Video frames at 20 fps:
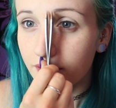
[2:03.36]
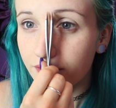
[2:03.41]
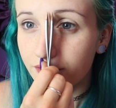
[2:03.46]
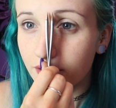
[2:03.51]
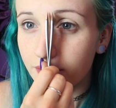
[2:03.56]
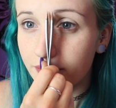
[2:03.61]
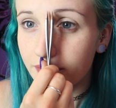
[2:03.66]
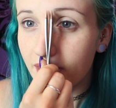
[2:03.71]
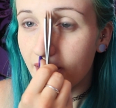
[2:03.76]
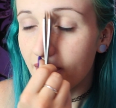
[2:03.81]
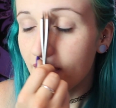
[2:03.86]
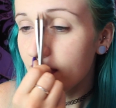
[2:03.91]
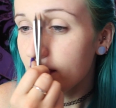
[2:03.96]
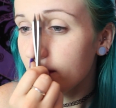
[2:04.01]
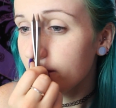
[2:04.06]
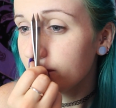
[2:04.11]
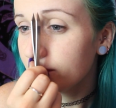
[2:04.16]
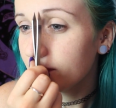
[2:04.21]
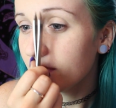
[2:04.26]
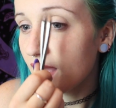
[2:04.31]
from there
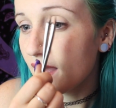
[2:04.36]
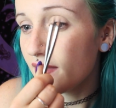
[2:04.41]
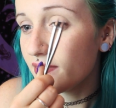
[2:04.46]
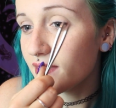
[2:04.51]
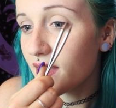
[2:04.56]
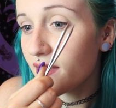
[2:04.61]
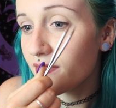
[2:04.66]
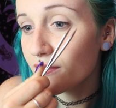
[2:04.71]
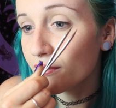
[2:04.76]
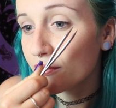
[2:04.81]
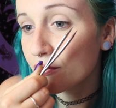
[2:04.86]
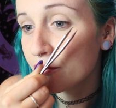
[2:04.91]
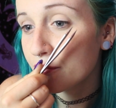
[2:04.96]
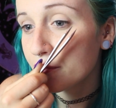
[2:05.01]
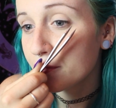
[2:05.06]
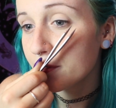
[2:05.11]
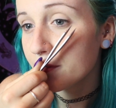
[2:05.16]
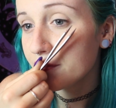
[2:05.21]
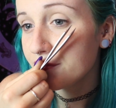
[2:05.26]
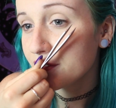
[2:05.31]
and then the
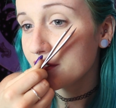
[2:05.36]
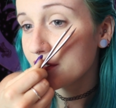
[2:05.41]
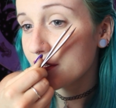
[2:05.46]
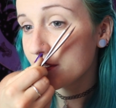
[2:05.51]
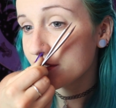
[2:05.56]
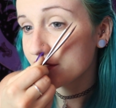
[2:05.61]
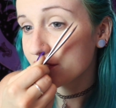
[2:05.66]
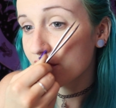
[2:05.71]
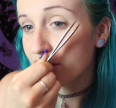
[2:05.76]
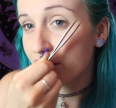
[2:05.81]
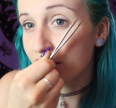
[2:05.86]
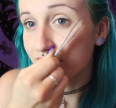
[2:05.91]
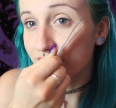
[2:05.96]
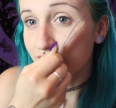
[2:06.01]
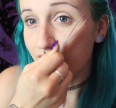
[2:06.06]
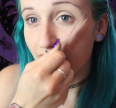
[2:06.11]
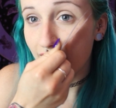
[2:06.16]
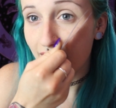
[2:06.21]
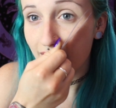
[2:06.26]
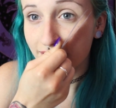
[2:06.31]
corner of your nose going
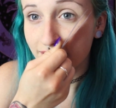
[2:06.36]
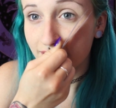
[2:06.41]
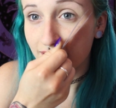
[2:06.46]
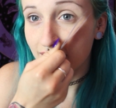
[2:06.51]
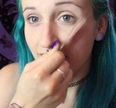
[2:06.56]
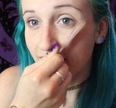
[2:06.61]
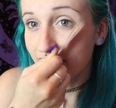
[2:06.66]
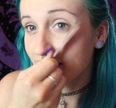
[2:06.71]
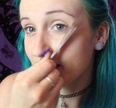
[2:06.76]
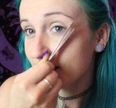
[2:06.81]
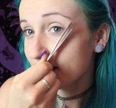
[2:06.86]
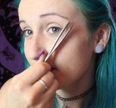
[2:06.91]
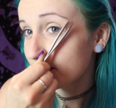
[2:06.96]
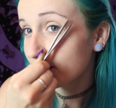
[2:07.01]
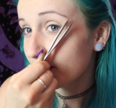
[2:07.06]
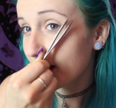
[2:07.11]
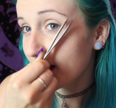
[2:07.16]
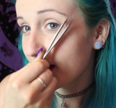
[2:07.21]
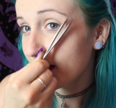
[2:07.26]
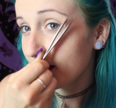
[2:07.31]
diagonally
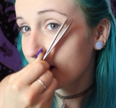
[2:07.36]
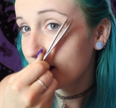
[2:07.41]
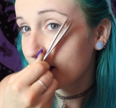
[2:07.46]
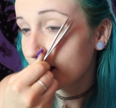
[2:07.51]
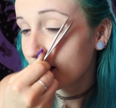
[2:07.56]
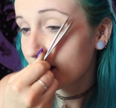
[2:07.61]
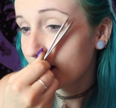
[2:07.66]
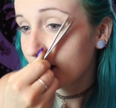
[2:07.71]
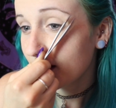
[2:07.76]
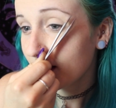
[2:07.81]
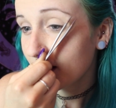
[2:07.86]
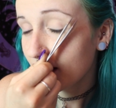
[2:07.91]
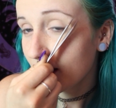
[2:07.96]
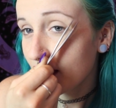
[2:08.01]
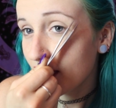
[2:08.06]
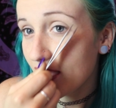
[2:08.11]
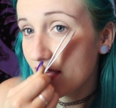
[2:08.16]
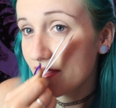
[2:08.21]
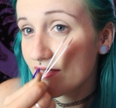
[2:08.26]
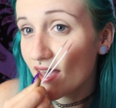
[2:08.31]
this way
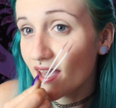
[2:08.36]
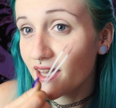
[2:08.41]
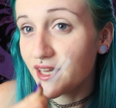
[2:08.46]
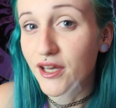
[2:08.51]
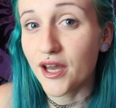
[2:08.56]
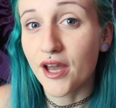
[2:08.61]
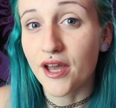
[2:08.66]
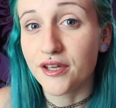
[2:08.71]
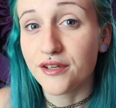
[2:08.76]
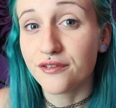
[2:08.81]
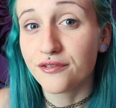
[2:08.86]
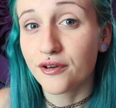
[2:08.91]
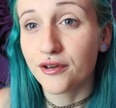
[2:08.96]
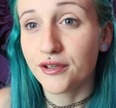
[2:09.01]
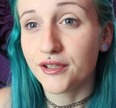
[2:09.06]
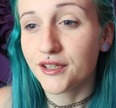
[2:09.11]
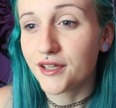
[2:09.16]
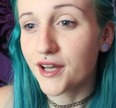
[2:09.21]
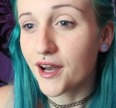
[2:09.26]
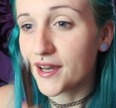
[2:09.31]
and there you go, you've
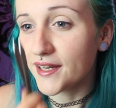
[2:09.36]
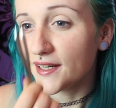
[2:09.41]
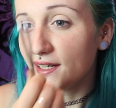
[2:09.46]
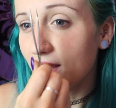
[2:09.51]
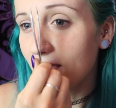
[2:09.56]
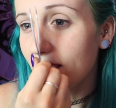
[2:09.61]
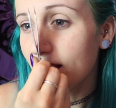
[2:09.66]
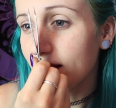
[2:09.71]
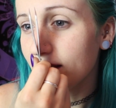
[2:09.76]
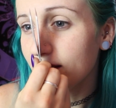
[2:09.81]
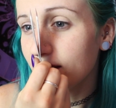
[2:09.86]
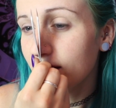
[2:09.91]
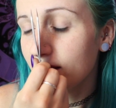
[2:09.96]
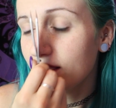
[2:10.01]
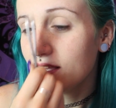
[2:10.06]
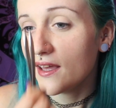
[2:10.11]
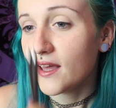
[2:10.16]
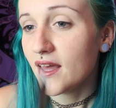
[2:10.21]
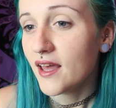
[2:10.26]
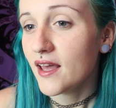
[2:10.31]
got your guideline.
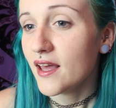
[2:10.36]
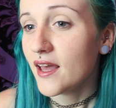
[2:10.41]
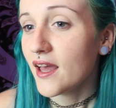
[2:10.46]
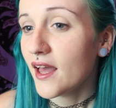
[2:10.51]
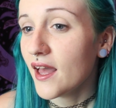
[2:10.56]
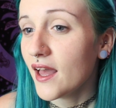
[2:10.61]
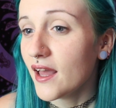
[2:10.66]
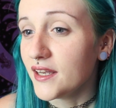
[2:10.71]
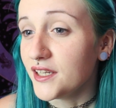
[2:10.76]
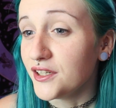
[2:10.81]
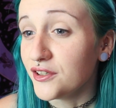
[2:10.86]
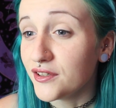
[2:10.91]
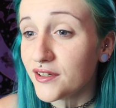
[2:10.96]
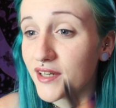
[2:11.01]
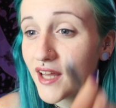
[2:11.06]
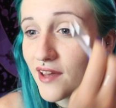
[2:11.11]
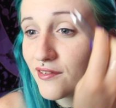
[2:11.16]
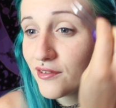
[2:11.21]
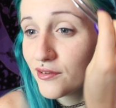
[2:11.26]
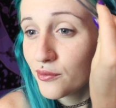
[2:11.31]
You
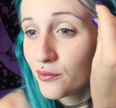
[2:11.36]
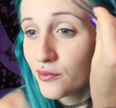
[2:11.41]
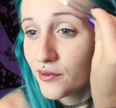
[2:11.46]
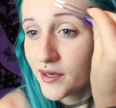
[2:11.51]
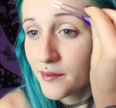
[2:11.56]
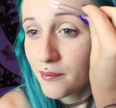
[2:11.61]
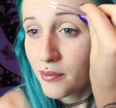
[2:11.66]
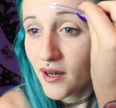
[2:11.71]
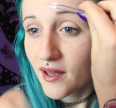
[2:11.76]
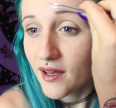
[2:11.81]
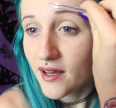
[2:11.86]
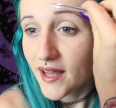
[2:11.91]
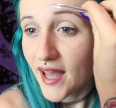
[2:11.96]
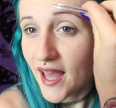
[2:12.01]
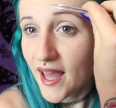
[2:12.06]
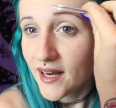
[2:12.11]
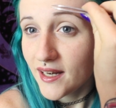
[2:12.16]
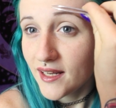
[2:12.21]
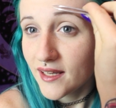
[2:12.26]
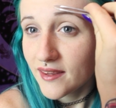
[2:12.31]
never want to pluck
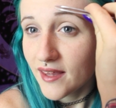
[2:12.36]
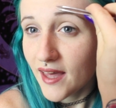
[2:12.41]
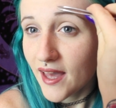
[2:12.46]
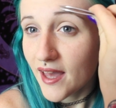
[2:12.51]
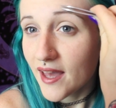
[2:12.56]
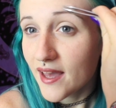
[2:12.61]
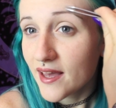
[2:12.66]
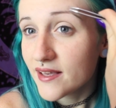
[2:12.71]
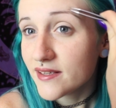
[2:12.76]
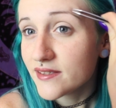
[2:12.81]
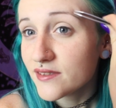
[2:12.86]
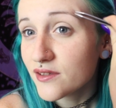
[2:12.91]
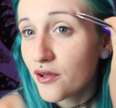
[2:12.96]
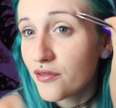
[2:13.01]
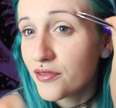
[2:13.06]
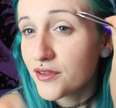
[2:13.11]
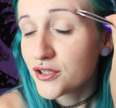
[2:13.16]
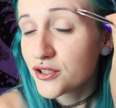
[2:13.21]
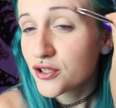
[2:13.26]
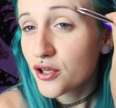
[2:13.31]
any of the hairs
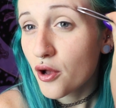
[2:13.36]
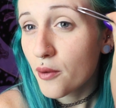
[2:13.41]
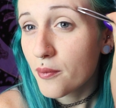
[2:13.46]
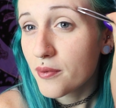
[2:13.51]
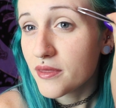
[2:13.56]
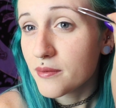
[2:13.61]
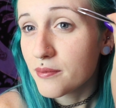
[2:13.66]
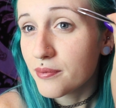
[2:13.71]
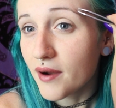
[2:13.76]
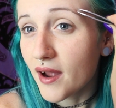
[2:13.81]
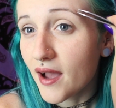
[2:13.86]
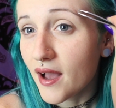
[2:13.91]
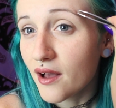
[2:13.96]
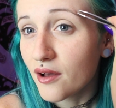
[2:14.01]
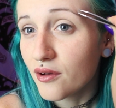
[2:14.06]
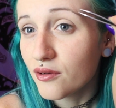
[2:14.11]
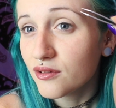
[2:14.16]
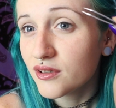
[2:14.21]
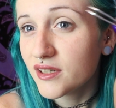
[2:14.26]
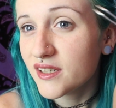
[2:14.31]
on the top of the
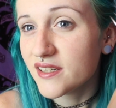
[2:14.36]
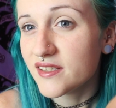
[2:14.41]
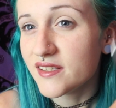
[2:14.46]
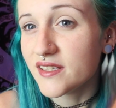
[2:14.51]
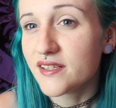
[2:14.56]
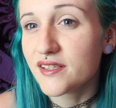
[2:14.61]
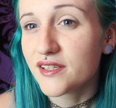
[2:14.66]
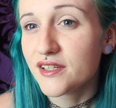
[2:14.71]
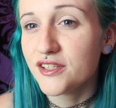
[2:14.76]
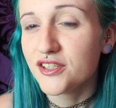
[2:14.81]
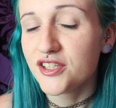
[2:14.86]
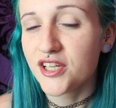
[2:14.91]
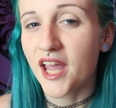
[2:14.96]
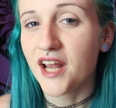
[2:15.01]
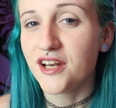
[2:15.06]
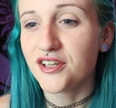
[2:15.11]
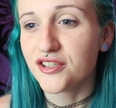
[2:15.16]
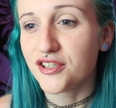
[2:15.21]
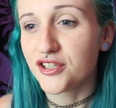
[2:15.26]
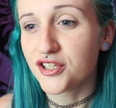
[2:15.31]
brow because this can
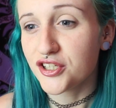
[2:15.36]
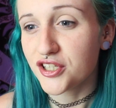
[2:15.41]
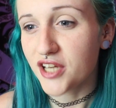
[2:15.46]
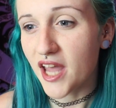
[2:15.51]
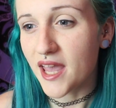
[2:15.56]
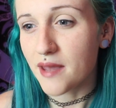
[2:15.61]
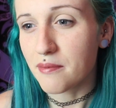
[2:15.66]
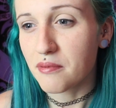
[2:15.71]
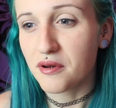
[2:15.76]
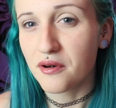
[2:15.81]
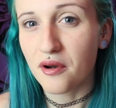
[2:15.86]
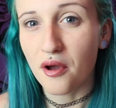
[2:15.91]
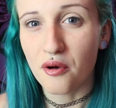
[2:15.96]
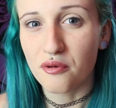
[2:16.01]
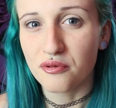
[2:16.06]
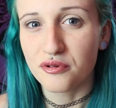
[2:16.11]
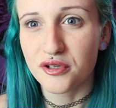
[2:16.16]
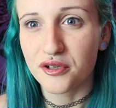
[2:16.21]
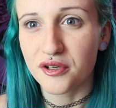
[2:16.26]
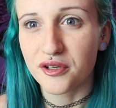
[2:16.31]
change the shape and
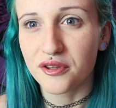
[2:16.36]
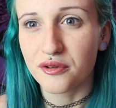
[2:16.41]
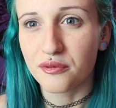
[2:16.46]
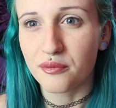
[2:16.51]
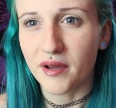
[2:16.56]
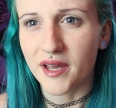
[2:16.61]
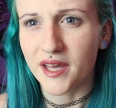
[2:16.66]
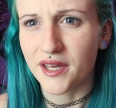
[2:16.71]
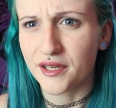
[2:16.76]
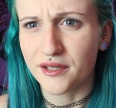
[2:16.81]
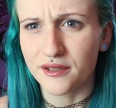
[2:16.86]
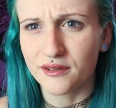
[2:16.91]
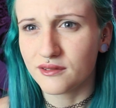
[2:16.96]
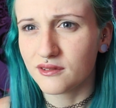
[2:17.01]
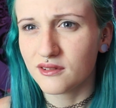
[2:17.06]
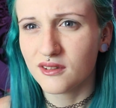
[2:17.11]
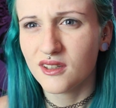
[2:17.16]
alter the way